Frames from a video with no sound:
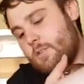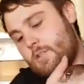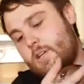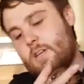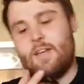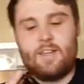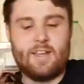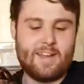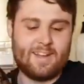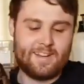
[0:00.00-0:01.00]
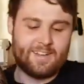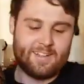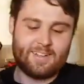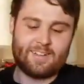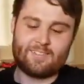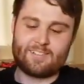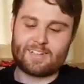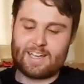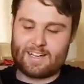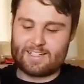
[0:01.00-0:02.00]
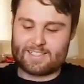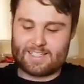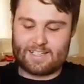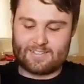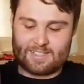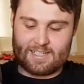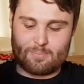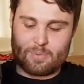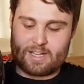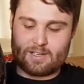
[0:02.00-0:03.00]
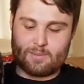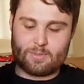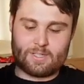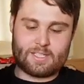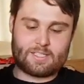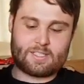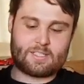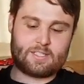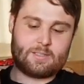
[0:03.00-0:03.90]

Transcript: We're getting ourselves in a pickle, boys.